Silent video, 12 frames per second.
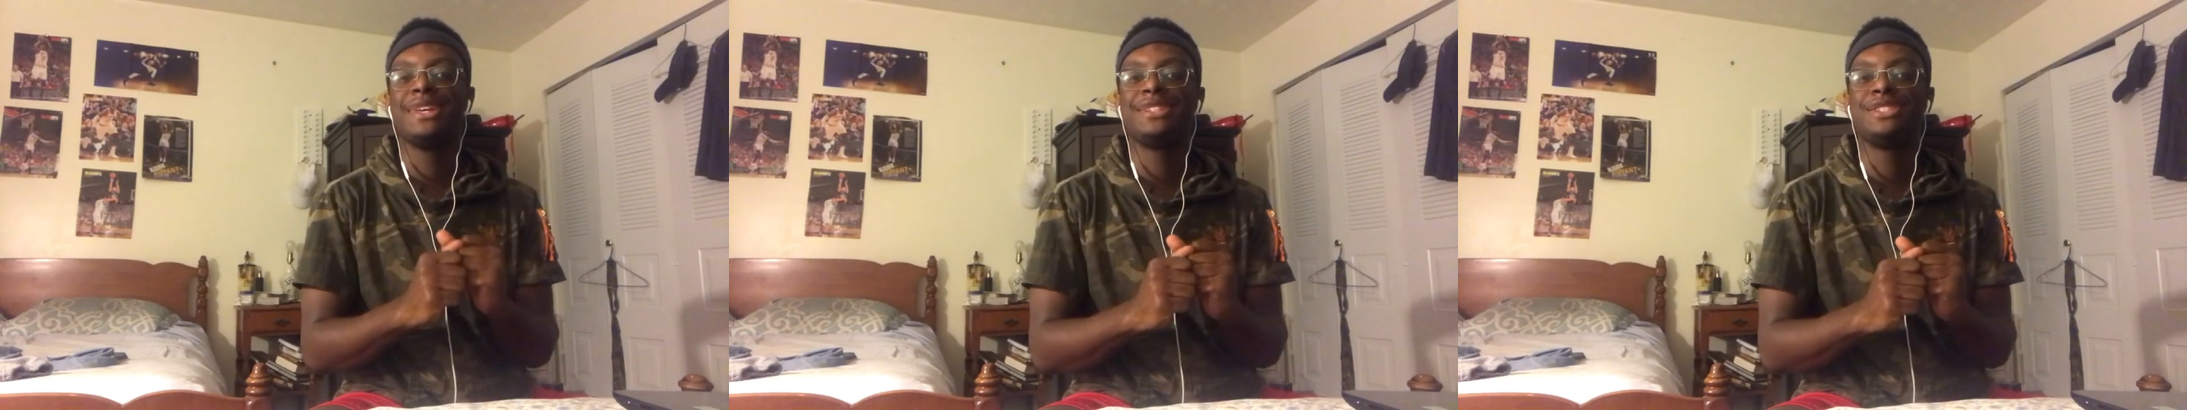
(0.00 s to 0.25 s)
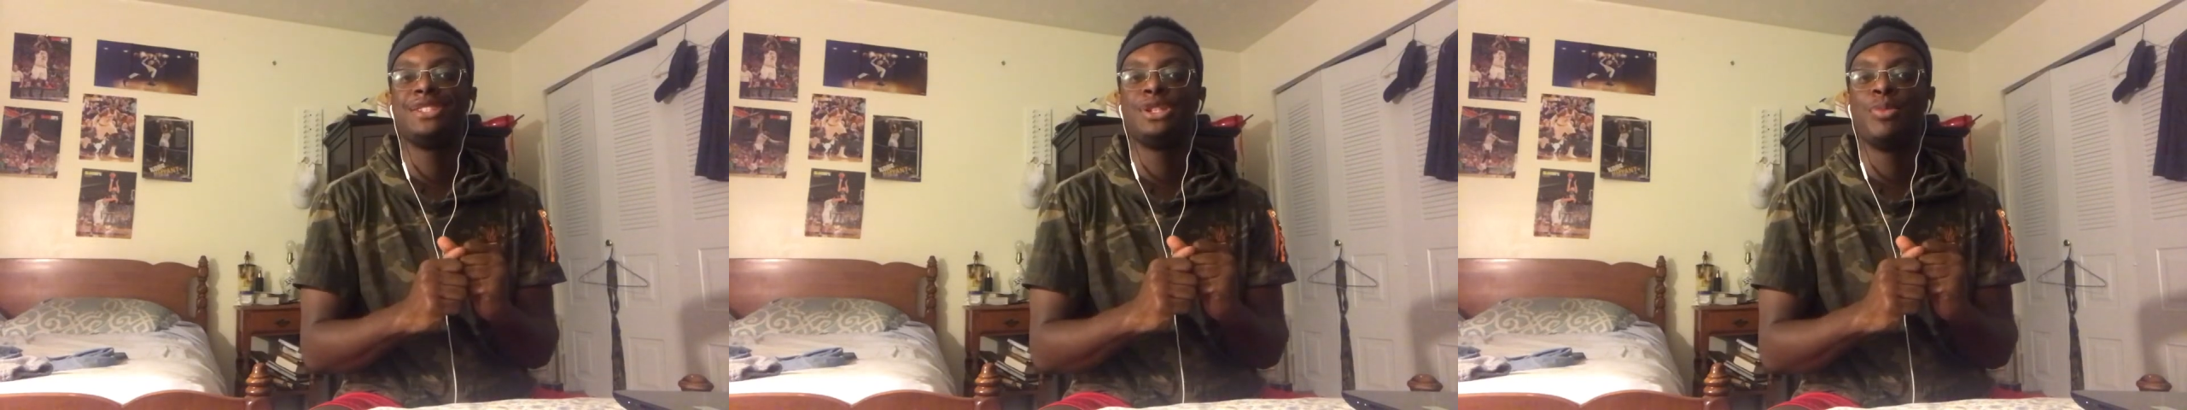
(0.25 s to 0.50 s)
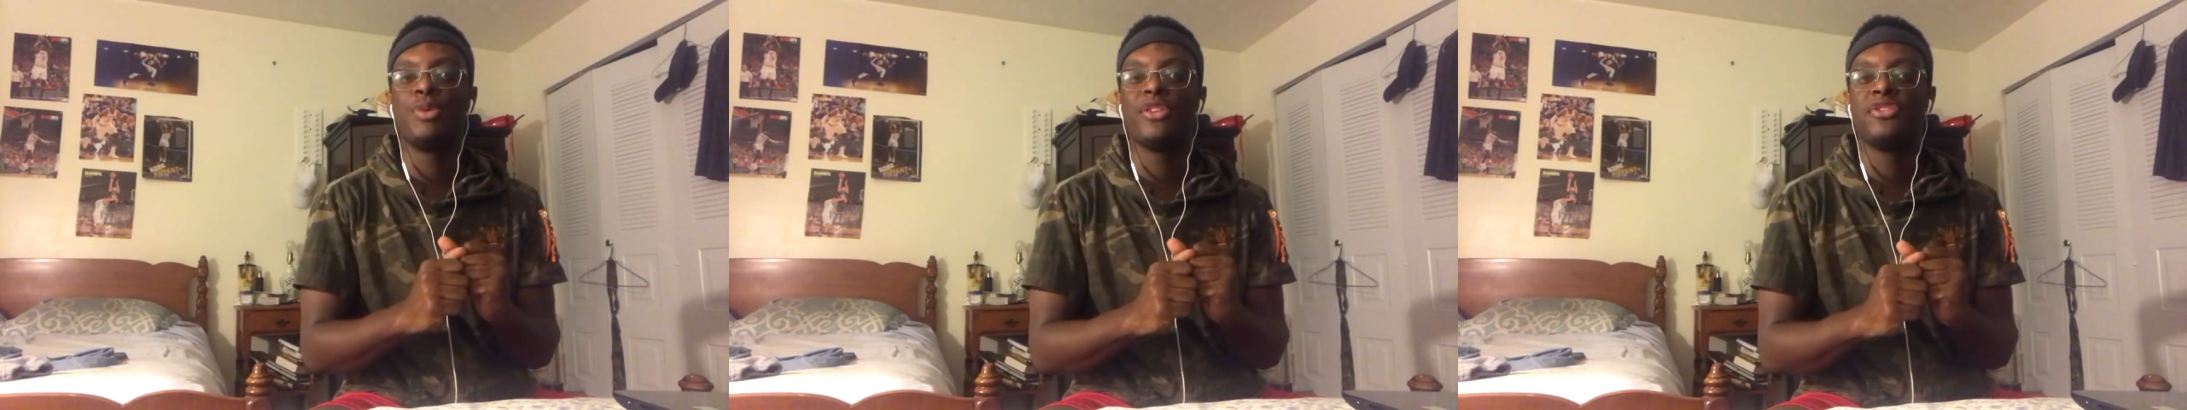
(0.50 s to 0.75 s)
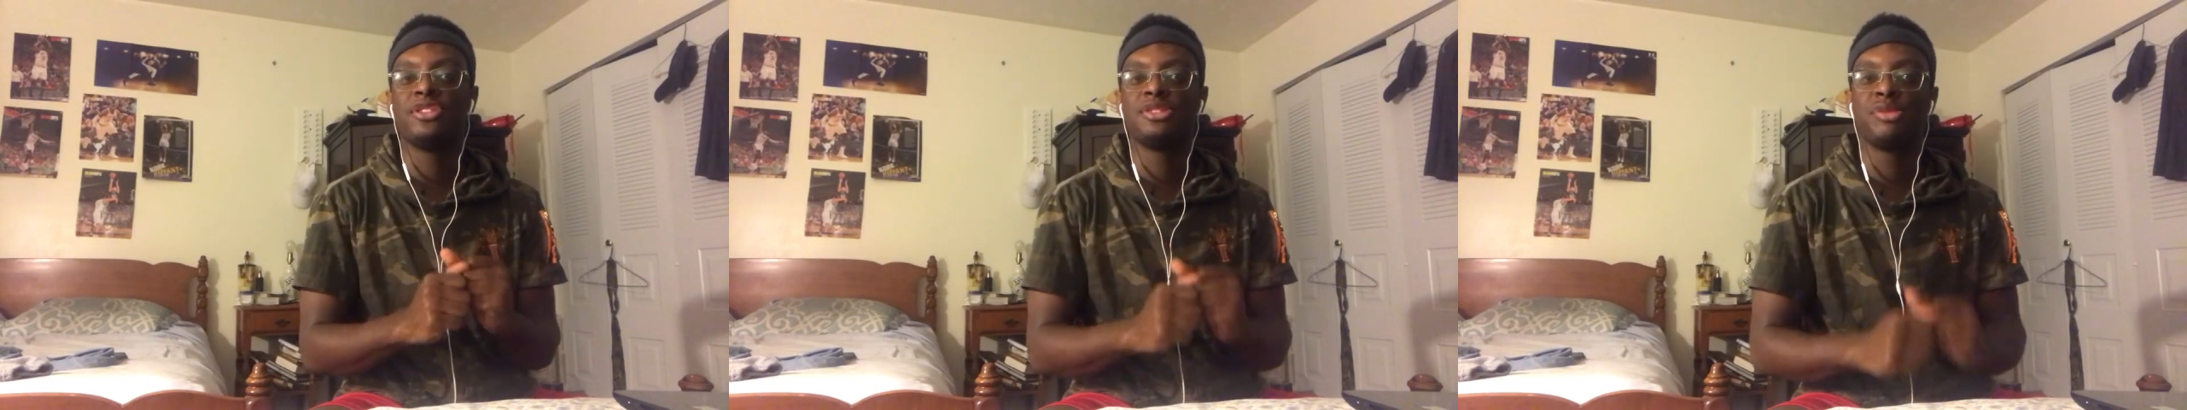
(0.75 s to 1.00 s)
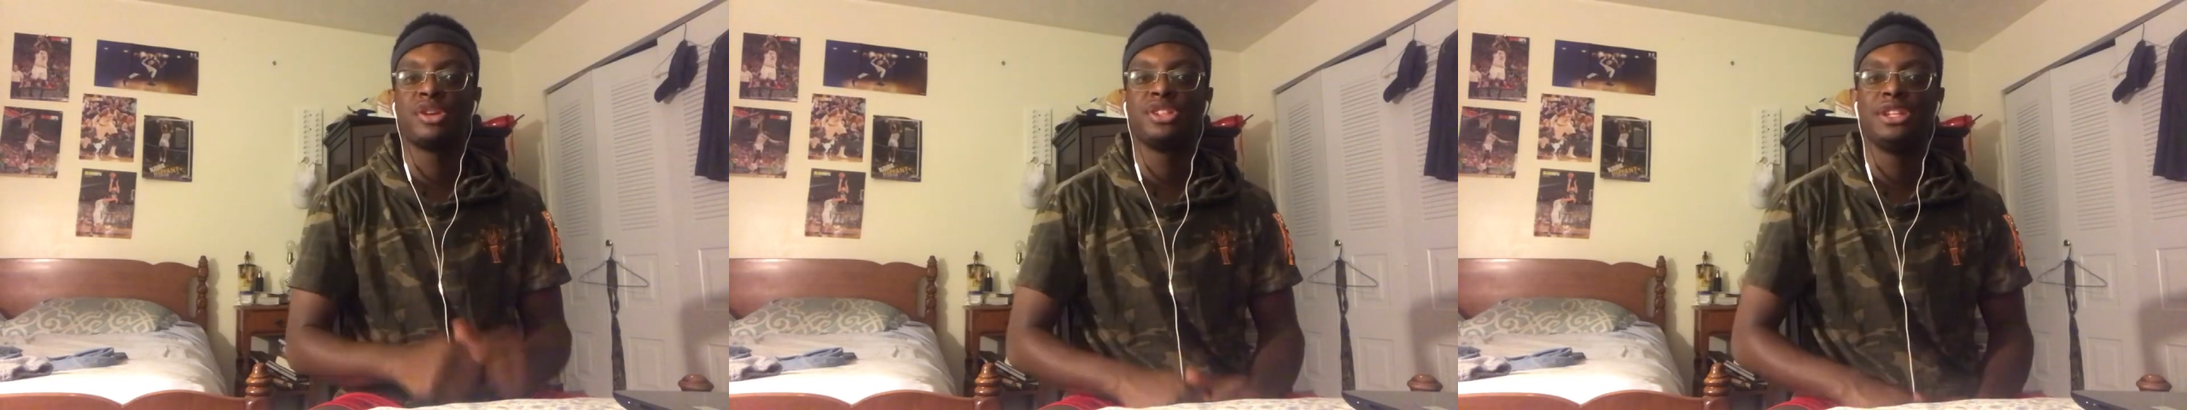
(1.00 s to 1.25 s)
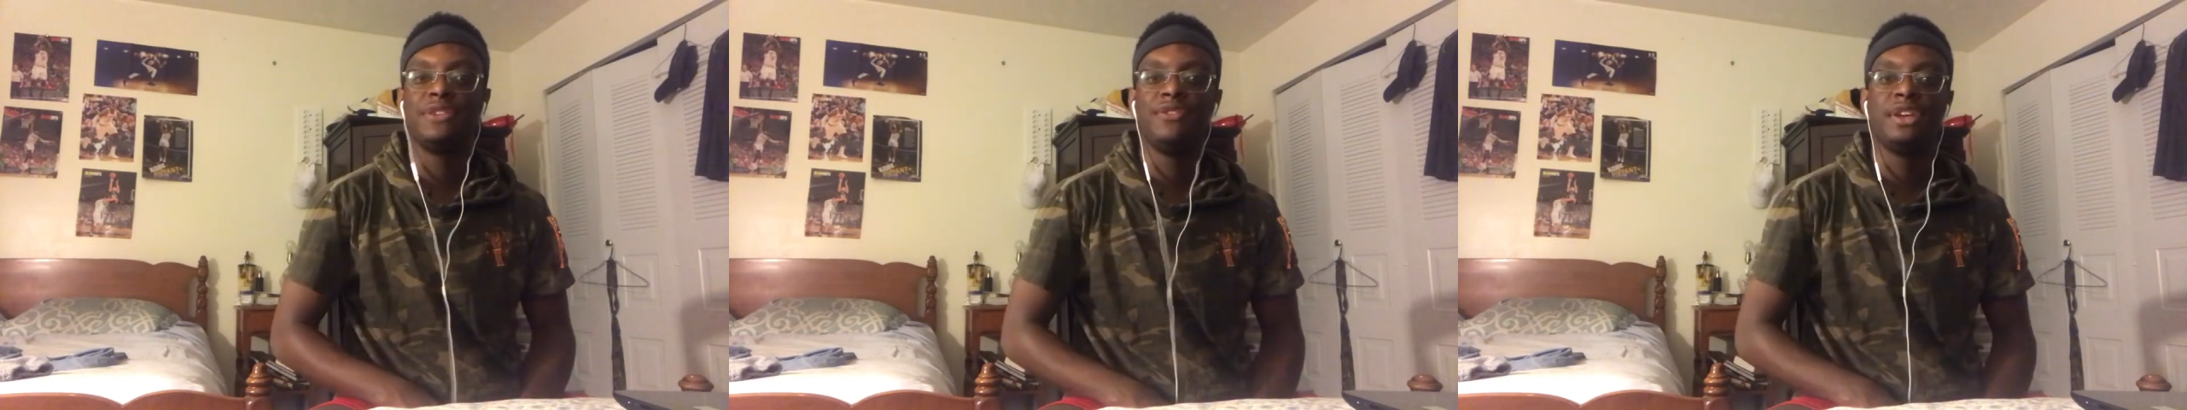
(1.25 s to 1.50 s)
It's your boy Fitzmonk
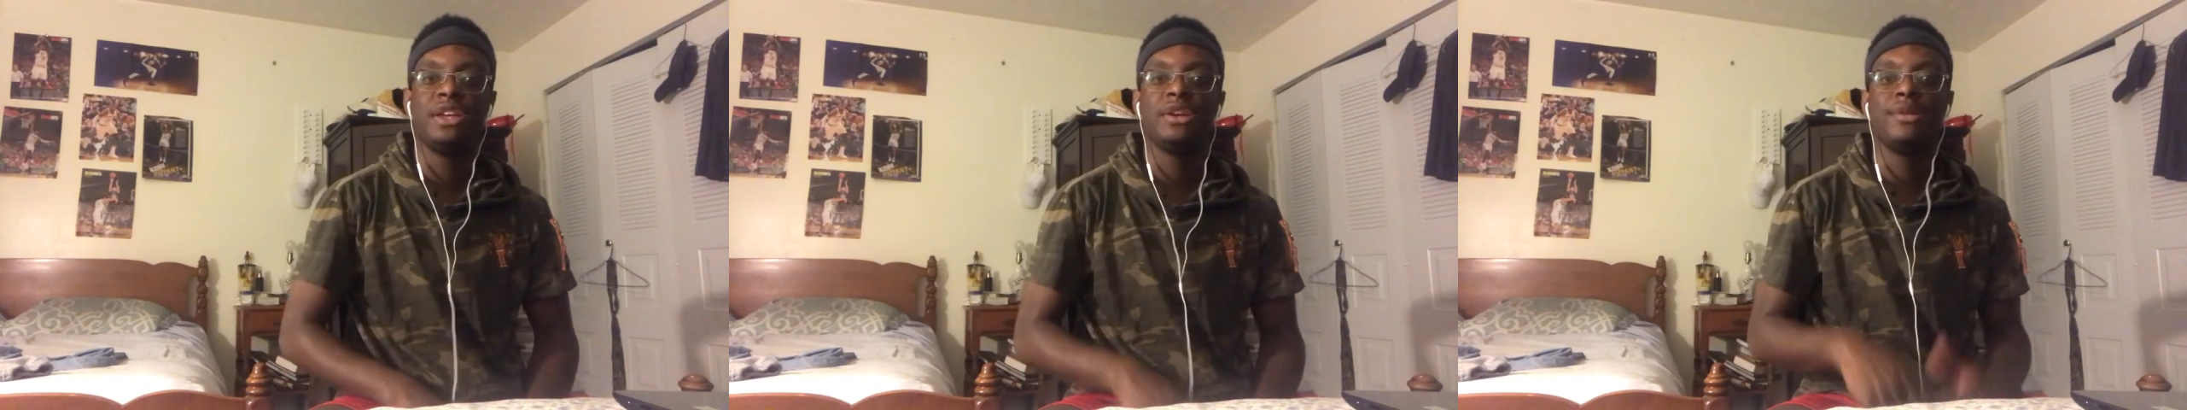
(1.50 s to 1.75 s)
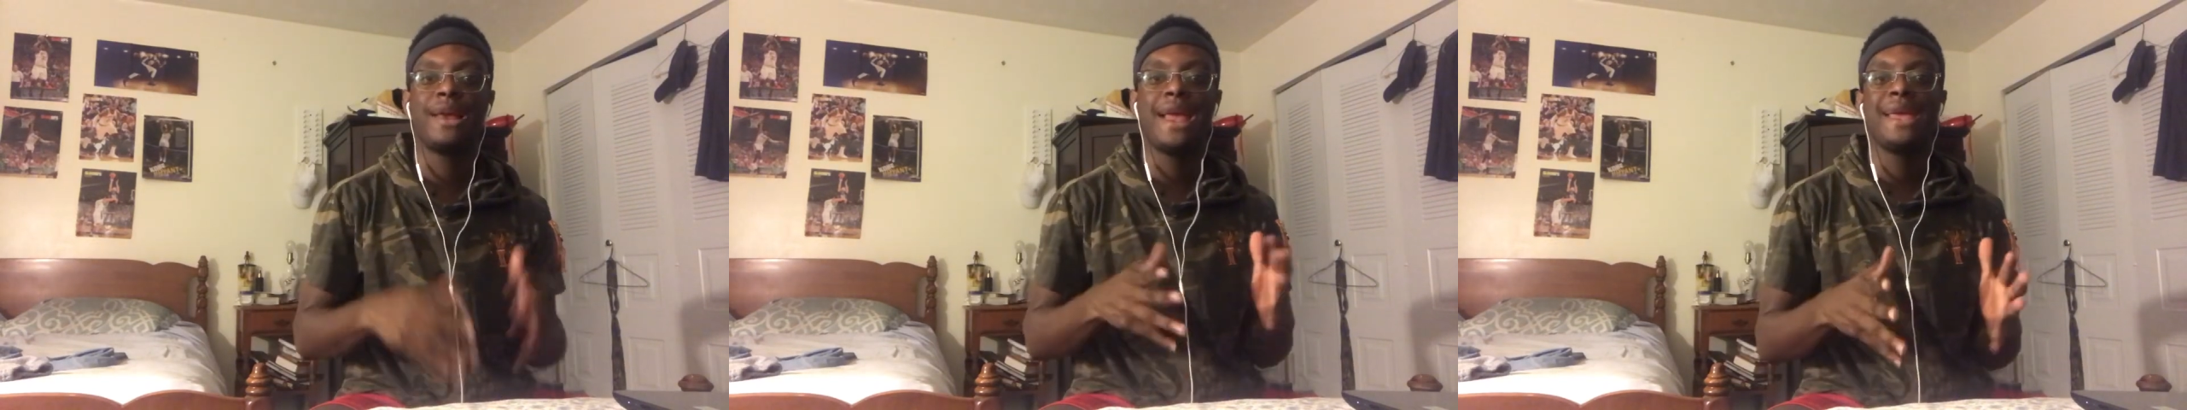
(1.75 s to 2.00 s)
TV here,